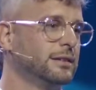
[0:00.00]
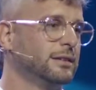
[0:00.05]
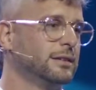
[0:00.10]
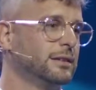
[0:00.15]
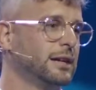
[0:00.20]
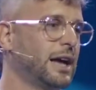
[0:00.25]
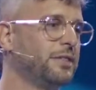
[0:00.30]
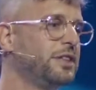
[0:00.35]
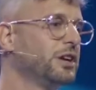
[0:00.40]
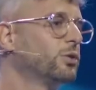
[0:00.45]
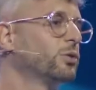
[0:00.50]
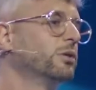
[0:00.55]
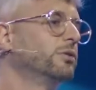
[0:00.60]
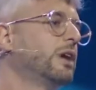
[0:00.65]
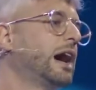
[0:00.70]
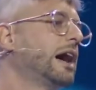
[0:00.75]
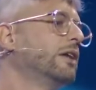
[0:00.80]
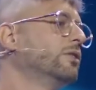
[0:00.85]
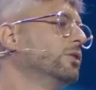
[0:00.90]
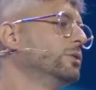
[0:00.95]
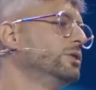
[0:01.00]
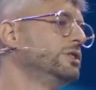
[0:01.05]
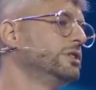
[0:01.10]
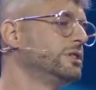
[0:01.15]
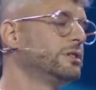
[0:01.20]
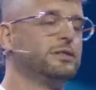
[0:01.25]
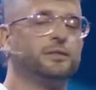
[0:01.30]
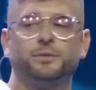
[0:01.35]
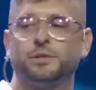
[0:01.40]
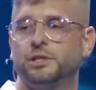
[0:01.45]
I think revival would
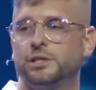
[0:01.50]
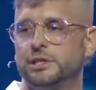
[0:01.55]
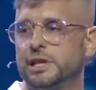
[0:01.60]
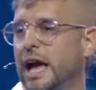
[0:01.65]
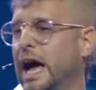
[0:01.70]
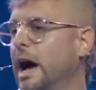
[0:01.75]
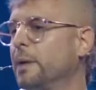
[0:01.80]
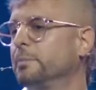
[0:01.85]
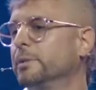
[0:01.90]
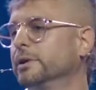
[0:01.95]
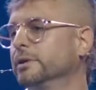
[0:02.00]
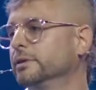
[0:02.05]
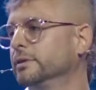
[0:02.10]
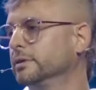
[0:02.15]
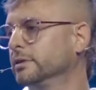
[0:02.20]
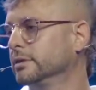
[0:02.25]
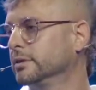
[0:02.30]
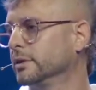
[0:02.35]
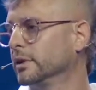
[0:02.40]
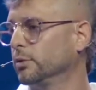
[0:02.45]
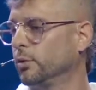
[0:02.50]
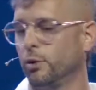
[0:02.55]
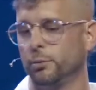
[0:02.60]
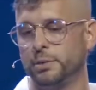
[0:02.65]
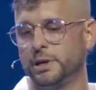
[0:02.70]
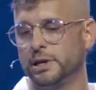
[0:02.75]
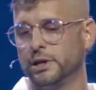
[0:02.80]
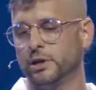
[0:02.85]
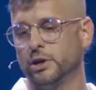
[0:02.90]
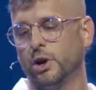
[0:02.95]
just happen. It won't
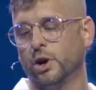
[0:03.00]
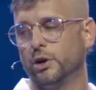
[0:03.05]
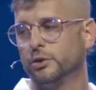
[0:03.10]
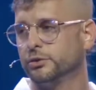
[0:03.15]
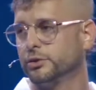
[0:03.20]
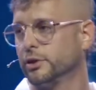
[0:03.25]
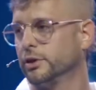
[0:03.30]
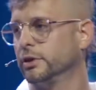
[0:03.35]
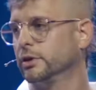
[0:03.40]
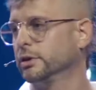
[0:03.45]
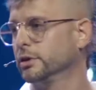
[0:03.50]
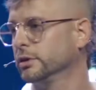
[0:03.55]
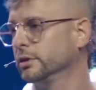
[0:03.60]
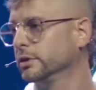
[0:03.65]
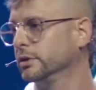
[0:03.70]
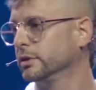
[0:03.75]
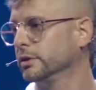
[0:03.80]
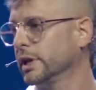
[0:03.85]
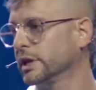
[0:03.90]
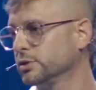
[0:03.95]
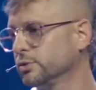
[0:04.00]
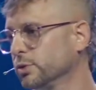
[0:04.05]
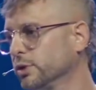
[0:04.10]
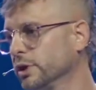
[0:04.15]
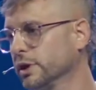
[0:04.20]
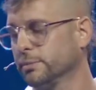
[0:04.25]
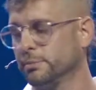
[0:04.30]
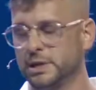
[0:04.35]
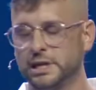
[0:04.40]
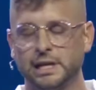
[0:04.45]
be at an altar. That's where
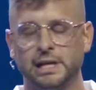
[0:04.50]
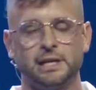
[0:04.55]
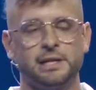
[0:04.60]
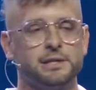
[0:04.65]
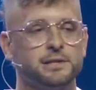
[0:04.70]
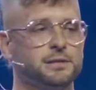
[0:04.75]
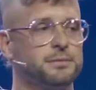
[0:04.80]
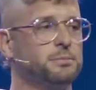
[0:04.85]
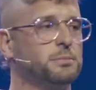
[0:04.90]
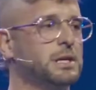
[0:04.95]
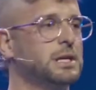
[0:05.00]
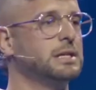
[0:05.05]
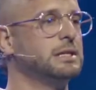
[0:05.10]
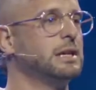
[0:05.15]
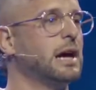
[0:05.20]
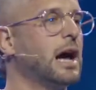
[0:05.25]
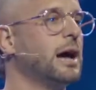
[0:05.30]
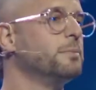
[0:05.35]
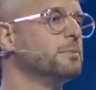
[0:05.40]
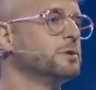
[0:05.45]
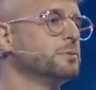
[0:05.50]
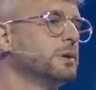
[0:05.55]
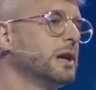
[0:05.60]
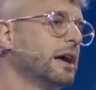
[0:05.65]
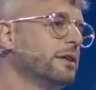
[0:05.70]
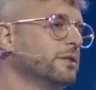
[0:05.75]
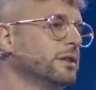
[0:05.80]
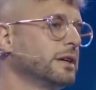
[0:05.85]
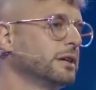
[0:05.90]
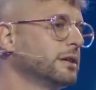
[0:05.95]
it begins many times. But
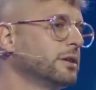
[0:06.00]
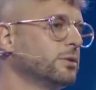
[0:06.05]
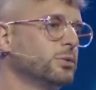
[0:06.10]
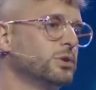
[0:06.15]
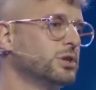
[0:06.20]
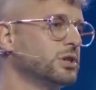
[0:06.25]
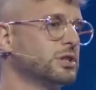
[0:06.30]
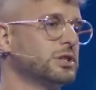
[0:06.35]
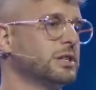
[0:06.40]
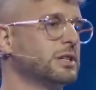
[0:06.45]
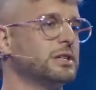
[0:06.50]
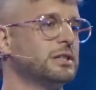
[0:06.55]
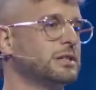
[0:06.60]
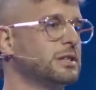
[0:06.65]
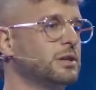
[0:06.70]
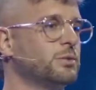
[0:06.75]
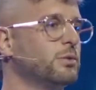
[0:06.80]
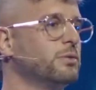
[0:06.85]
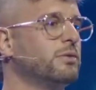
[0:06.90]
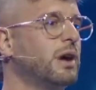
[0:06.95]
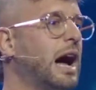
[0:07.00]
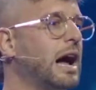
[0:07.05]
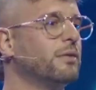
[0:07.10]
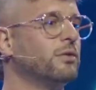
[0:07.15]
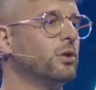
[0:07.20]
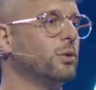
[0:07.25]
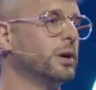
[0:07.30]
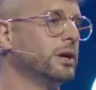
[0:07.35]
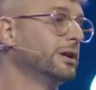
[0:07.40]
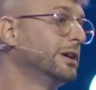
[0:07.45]
I think that we're just gonna see
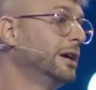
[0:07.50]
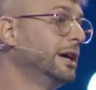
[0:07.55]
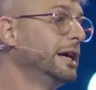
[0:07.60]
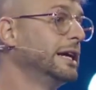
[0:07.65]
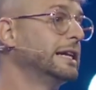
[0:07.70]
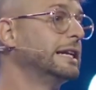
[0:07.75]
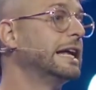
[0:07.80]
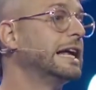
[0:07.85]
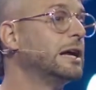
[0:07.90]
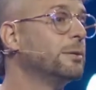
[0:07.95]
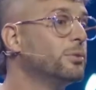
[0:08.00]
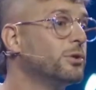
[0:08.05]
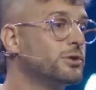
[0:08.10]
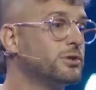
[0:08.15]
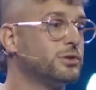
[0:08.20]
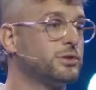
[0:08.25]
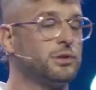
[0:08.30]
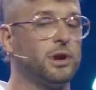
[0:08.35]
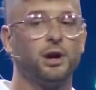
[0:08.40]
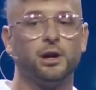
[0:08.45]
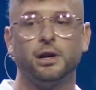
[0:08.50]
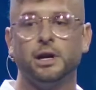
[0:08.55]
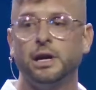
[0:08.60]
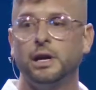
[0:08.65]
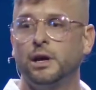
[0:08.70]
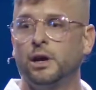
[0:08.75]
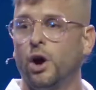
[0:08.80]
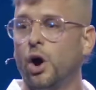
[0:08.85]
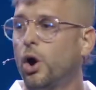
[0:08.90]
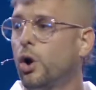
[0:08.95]
revival when neighbors start,
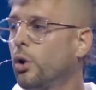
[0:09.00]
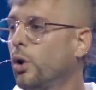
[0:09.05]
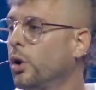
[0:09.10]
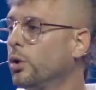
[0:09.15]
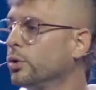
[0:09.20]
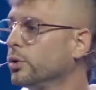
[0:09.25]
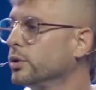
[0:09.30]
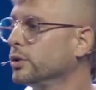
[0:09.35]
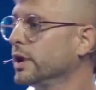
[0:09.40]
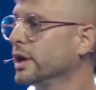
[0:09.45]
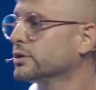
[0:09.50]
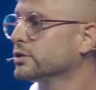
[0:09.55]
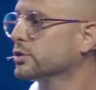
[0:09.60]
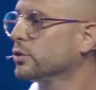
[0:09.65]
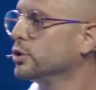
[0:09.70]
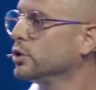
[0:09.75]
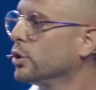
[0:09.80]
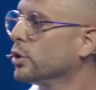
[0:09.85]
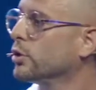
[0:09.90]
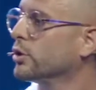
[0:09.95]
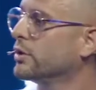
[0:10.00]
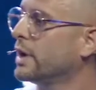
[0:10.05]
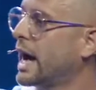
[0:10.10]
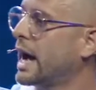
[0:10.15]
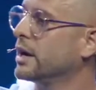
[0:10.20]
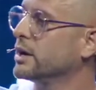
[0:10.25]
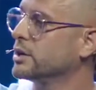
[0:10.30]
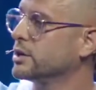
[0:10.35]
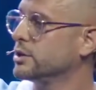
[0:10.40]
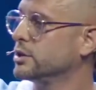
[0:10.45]
oh, that's cool. You go to
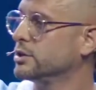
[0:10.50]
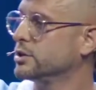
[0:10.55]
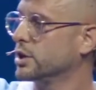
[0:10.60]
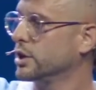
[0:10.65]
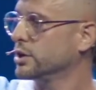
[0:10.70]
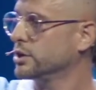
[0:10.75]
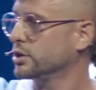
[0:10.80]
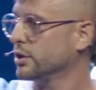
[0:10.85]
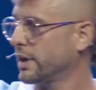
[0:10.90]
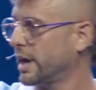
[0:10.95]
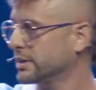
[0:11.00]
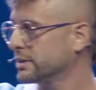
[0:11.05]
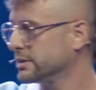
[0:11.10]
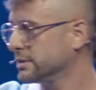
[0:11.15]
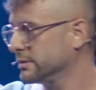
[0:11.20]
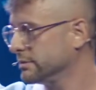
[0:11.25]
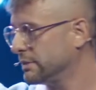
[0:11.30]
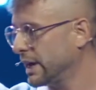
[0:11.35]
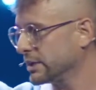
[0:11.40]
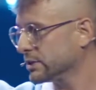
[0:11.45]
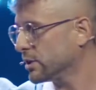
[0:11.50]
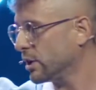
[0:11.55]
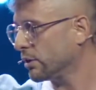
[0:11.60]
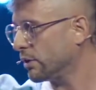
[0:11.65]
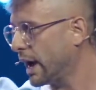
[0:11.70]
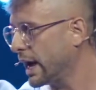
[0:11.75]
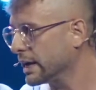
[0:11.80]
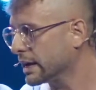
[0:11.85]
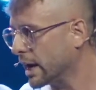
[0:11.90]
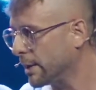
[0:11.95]
that church? Oh, that's all
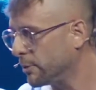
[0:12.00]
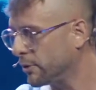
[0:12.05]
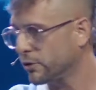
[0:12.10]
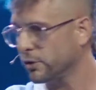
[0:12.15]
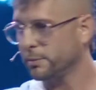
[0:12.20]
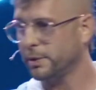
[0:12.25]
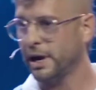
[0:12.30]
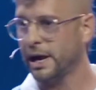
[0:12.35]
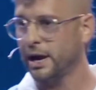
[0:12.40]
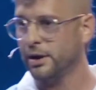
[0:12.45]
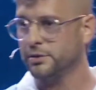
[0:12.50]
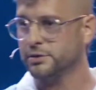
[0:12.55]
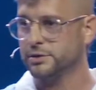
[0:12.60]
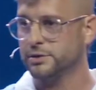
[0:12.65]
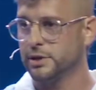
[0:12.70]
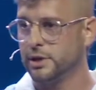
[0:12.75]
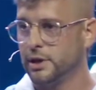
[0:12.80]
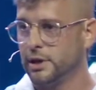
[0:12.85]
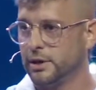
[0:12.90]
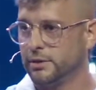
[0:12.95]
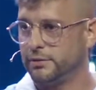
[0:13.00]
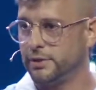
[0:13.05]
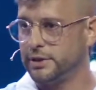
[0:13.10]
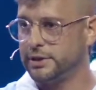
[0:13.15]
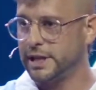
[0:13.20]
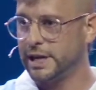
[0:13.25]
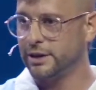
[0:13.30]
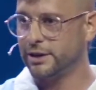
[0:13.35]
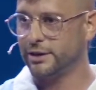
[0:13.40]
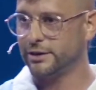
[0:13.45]
right. Come over to my house for
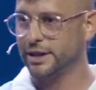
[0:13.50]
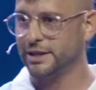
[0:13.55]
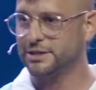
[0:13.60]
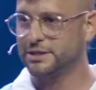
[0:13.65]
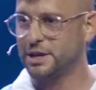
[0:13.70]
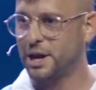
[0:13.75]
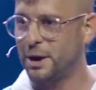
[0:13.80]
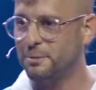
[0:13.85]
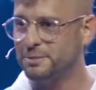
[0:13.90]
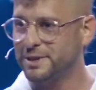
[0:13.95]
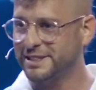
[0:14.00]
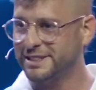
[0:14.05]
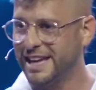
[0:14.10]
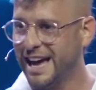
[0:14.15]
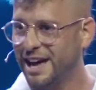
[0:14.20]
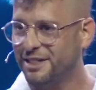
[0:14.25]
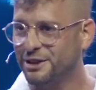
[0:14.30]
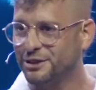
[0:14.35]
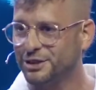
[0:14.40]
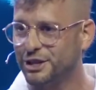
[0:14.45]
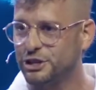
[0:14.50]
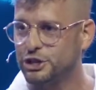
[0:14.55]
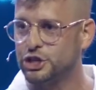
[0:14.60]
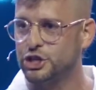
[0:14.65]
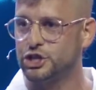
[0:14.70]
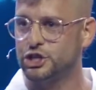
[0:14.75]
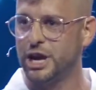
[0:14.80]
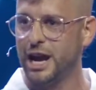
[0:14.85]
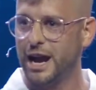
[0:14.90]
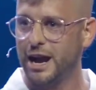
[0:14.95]
dinner. Let's come together. Let's
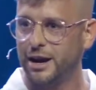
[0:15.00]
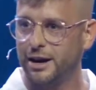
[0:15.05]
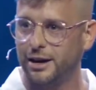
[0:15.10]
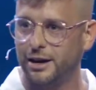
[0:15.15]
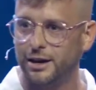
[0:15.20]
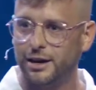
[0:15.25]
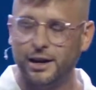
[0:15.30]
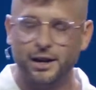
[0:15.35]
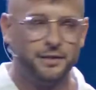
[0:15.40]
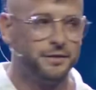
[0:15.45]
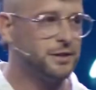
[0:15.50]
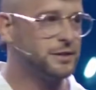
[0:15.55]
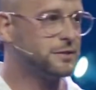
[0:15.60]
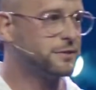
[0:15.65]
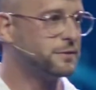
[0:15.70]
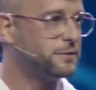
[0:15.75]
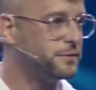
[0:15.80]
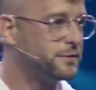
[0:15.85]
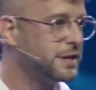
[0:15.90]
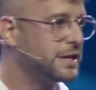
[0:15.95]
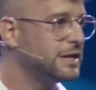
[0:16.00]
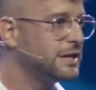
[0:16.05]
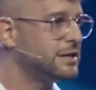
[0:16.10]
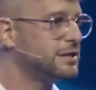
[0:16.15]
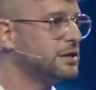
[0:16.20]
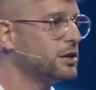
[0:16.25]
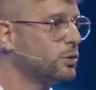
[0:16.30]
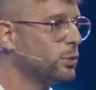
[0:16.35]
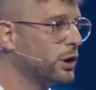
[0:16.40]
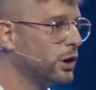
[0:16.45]
share this
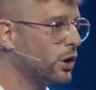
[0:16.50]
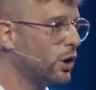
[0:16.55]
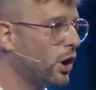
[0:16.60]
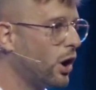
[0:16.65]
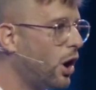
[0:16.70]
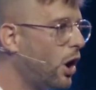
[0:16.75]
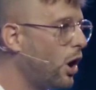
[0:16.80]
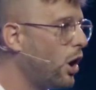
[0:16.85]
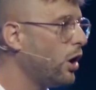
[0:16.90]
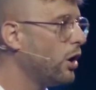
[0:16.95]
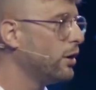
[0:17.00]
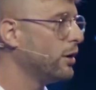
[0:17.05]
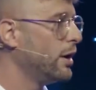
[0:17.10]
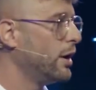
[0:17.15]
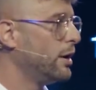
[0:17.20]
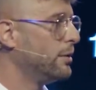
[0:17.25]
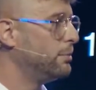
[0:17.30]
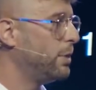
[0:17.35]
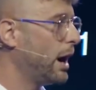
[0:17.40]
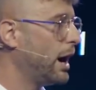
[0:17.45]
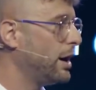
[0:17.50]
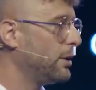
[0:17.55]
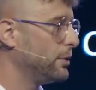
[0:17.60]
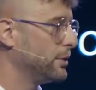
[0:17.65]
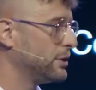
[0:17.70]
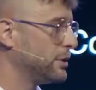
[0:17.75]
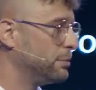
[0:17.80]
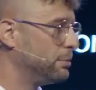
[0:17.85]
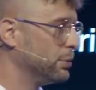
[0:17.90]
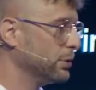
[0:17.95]
feast that we are all bought
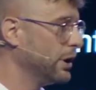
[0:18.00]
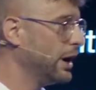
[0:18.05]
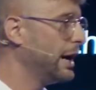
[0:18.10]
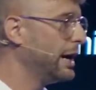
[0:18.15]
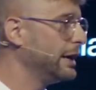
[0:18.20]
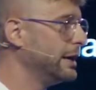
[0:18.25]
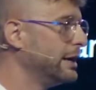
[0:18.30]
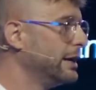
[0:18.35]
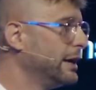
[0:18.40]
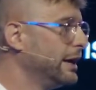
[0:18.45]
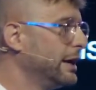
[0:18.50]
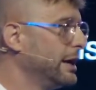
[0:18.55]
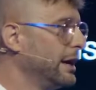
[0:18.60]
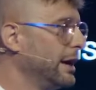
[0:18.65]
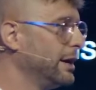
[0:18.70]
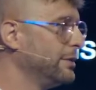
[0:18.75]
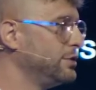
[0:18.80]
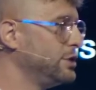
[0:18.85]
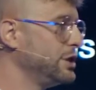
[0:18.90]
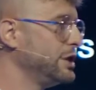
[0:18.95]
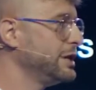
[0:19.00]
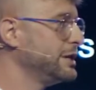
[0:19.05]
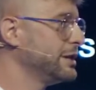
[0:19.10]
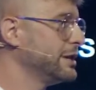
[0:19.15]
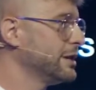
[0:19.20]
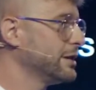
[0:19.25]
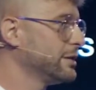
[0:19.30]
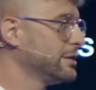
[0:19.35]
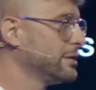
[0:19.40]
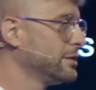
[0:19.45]
with the blood of
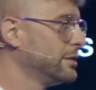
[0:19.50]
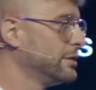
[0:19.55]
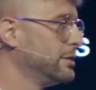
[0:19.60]
Jesus.